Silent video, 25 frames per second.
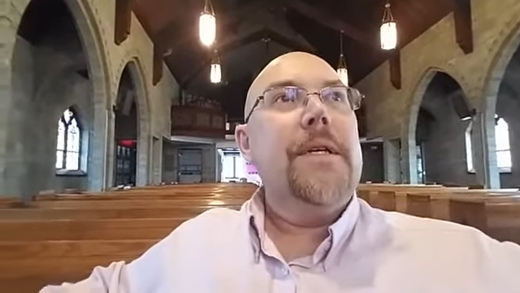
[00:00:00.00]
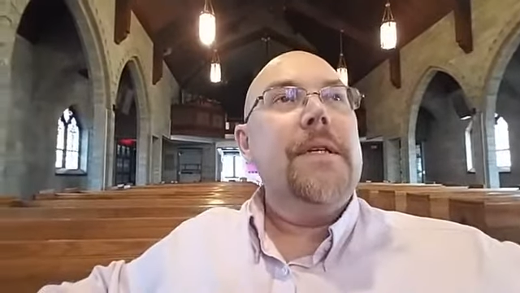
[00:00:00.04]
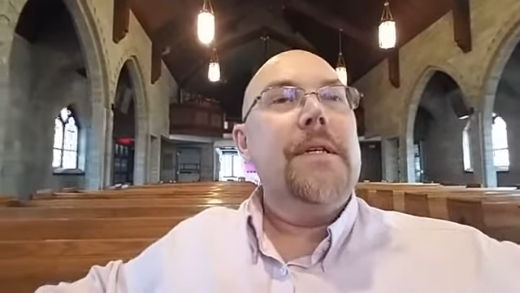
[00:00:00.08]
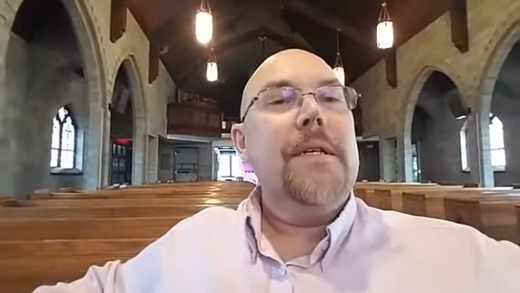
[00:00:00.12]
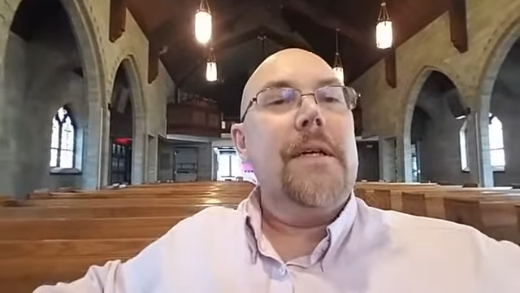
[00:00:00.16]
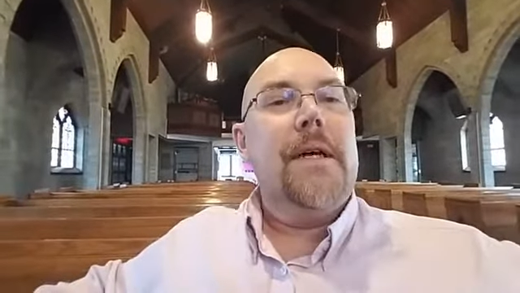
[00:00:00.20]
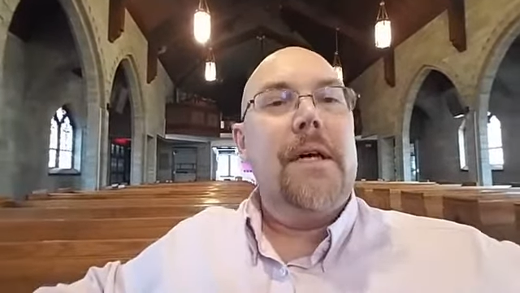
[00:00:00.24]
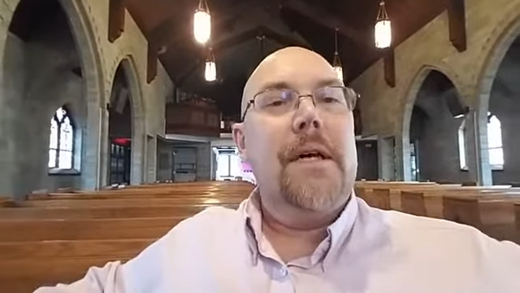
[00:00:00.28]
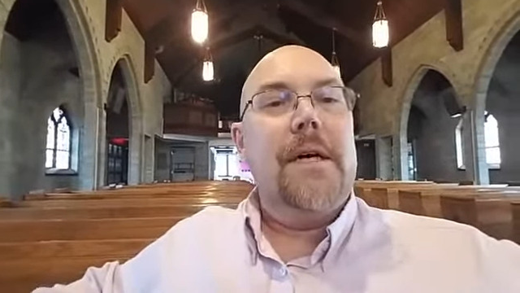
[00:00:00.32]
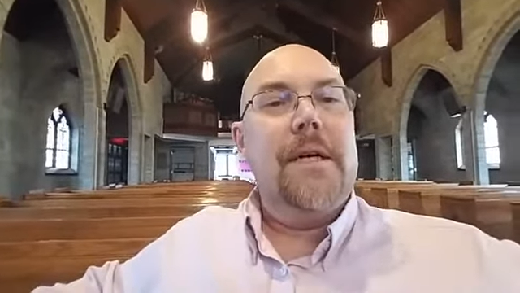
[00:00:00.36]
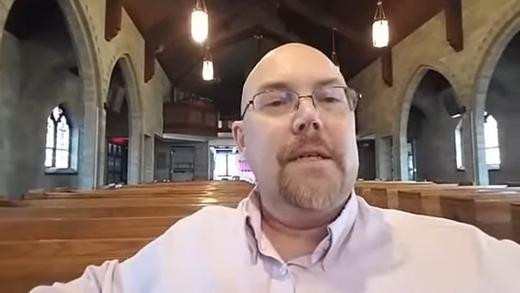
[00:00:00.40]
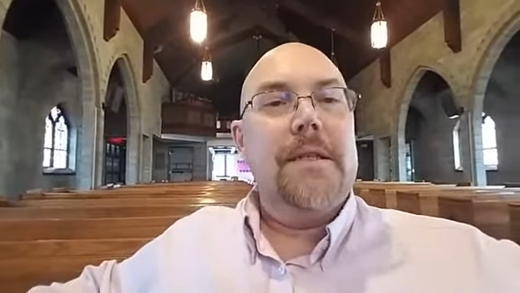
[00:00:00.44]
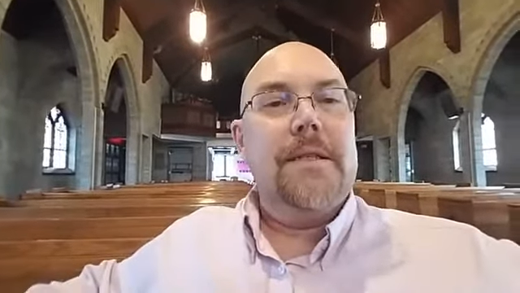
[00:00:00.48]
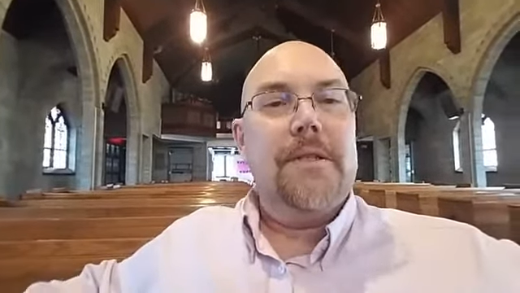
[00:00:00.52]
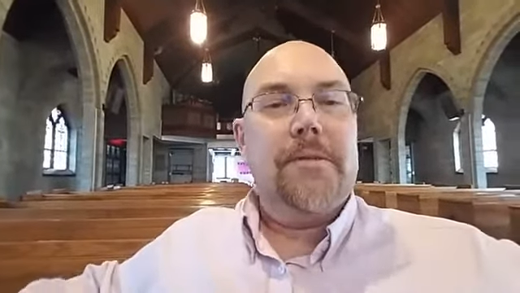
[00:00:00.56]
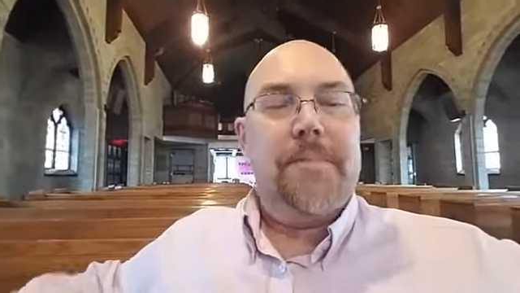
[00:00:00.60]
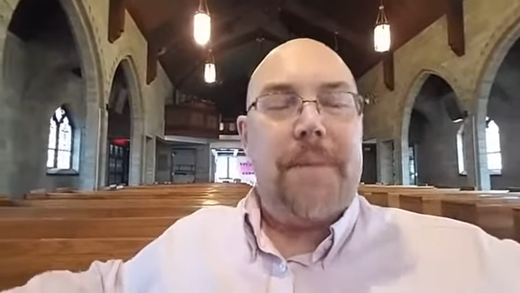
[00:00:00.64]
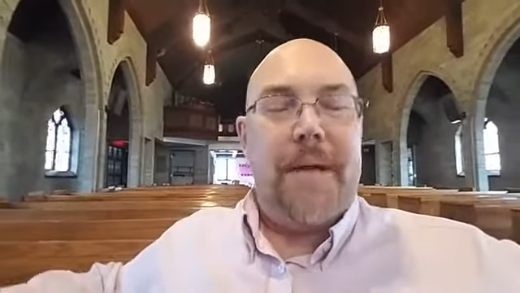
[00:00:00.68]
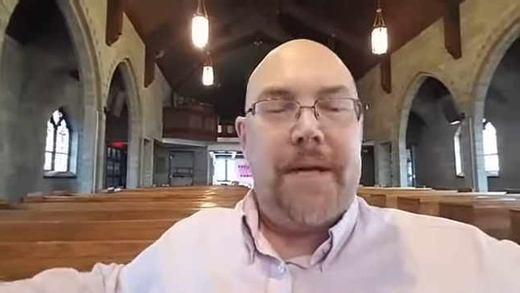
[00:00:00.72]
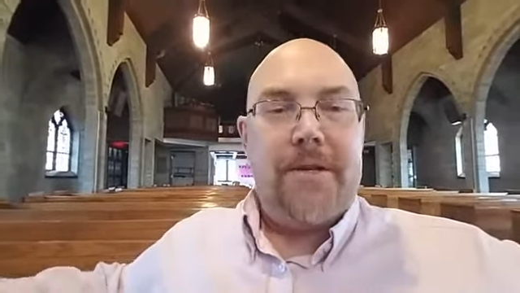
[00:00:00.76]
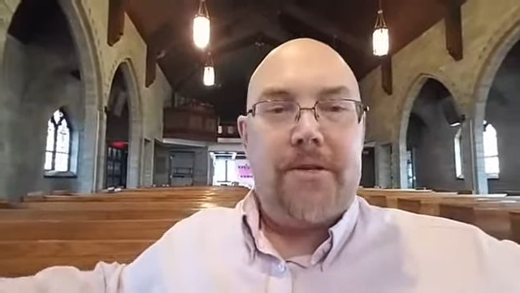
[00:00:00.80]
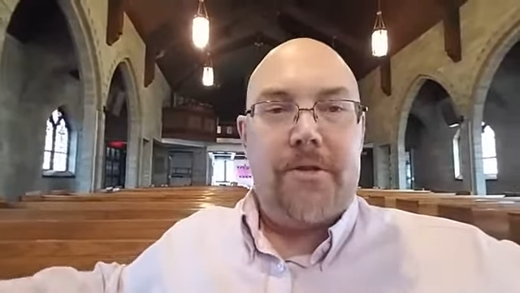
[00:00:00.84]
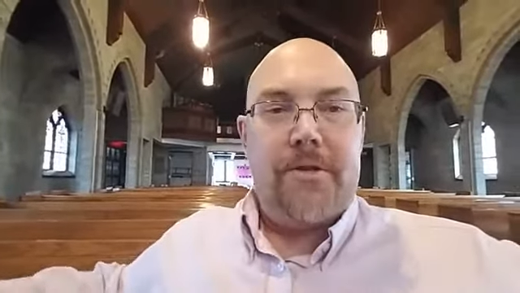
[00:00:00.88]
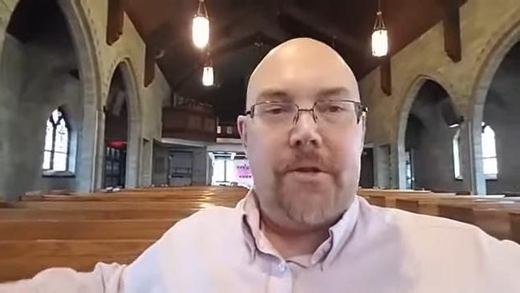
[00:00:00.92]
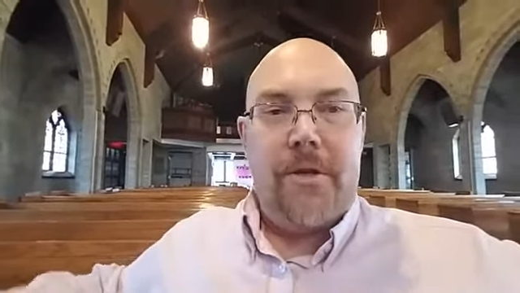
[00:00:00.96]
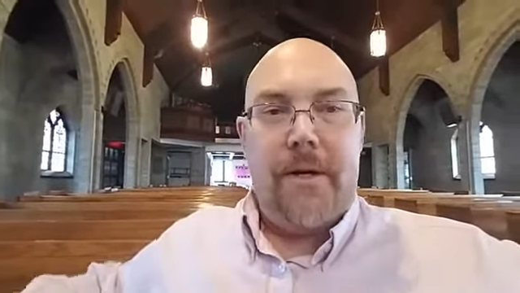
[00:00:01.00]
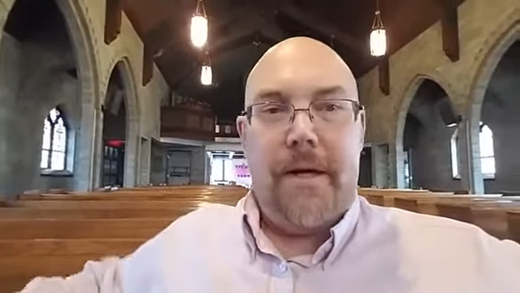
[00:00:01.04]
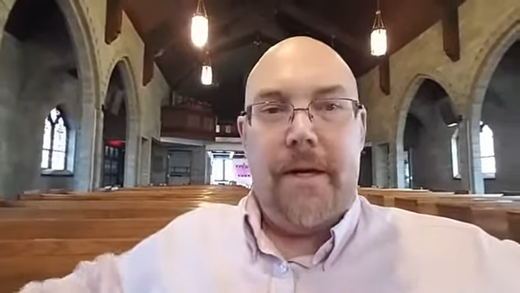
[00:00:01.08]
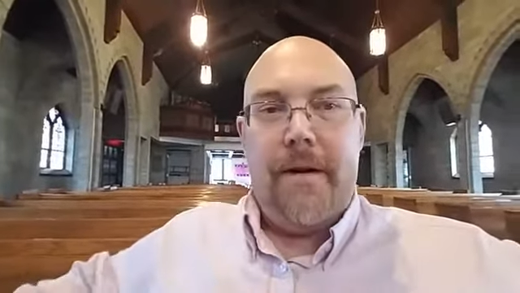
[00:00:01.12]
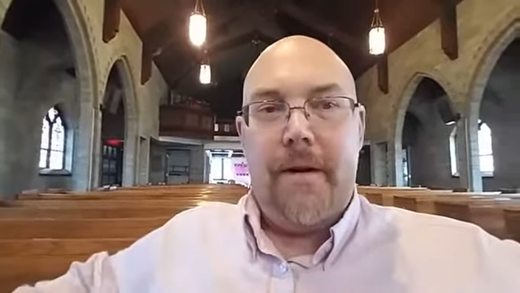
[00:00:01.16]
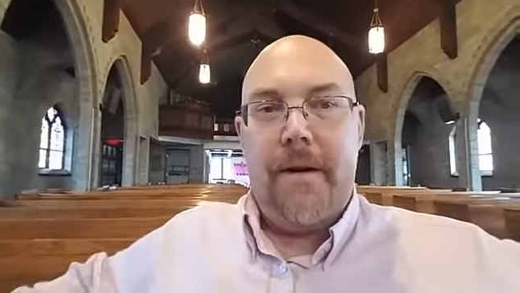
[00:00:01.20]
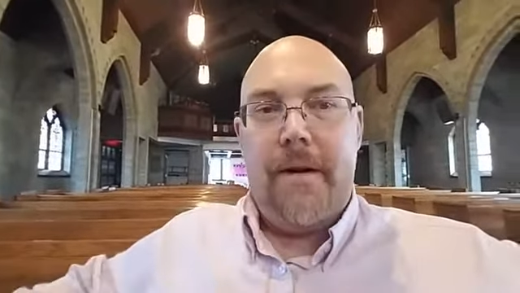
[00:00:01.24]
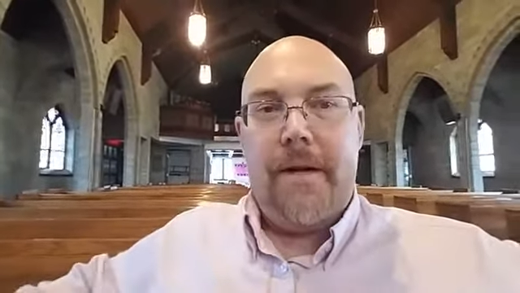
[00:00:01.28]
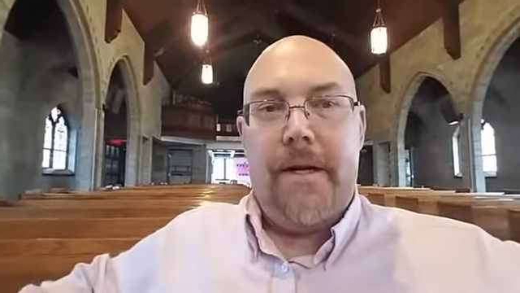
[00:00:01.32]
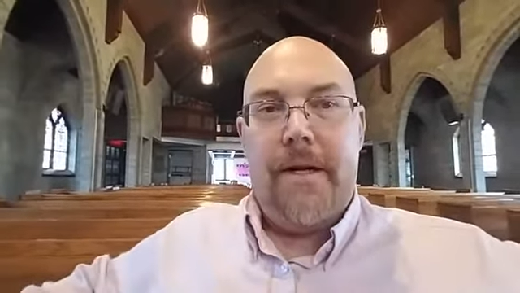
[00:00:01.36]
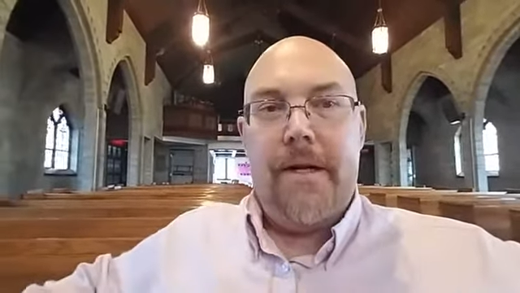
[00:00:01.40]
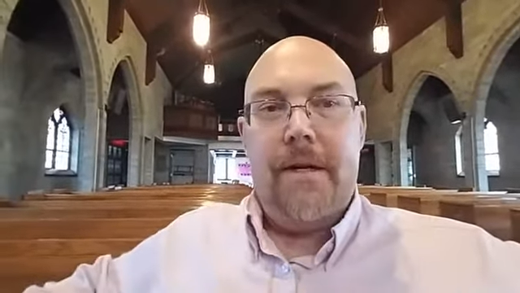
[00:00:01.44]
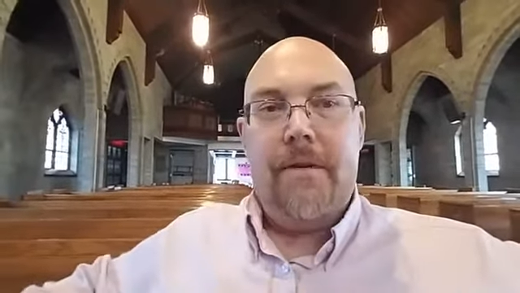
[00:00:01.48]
This is Pastor Eric